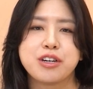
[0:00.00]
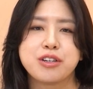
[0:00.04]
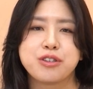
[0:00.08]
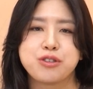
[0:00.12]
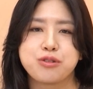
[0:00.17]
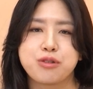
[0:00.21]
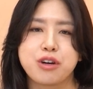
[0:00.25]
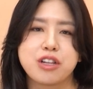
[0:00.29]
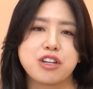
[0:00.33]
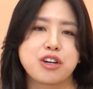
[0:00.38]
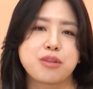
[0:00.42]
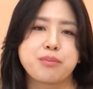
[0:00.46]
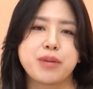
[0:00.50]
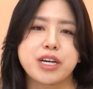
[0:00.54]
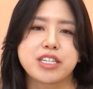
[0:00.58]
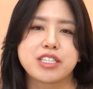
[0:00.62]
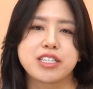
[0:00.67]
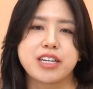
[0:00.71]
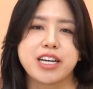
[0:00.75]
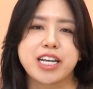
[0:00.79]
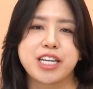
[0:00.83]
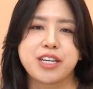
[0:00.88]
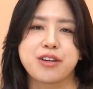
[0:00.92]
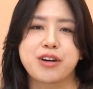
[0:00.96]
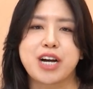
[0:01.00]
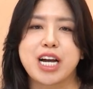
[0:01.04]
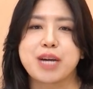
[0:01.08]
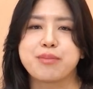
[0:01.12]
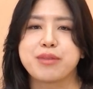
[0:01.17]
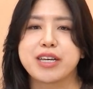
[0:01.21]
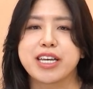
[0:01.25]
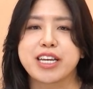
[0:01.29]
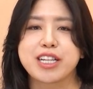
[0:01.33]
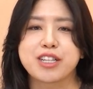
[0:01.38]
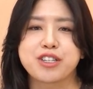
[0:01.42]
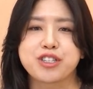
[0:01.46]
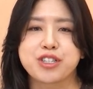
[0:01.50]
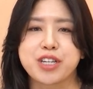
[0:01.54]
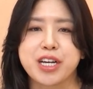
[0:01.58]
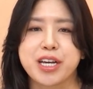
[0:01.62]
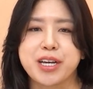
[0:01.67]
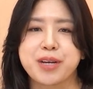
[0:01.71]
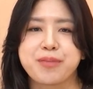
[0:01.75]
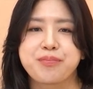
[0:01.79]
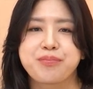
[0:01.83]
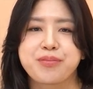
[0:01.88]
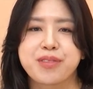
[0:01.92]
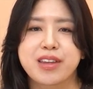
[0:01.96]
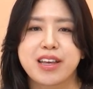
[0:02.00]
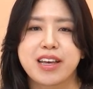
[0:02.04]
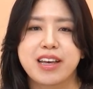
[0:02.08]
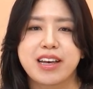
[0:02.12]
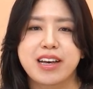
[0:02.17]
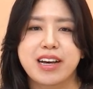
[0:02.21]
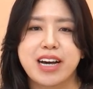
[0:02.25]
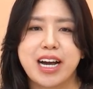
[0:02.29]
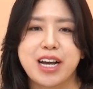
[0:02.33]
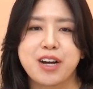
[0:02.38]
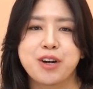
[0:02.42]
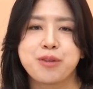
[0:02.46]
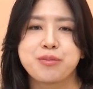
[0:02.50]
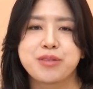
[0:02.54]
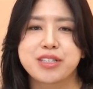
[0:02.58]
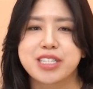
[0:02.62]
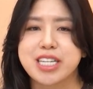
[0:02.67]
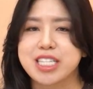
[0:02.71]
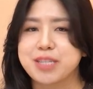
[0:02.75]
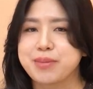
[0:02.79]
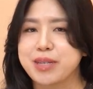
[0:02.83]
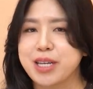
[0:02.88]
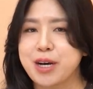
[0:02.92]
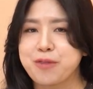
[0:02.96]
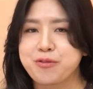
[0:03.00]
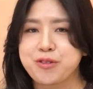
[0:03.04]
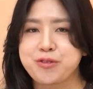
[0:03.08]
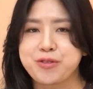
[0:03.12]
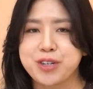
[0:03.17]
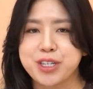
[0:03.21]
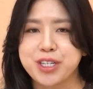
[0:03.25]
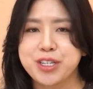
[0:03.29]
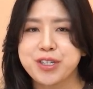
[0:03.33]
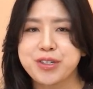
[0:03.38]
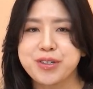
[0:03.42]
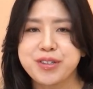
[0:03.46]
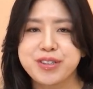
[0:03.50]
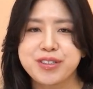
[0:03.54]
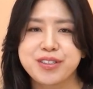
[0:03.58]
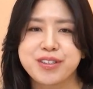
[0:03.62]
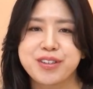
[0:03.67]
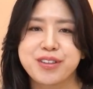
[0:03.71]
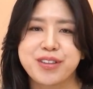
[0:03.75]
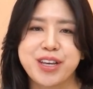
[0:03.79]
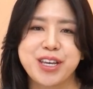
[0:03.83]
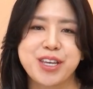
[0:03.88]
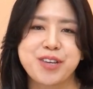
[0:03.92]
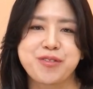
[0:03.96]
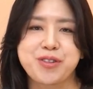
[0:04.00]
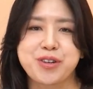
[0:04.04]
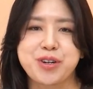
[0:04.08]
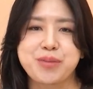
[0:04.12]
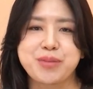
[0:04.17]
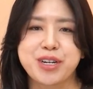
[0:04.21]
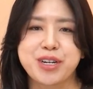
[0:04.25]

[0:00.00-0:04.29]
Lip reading: do a lot better in your IB English A. I hope this has been helpful for you. Thank you very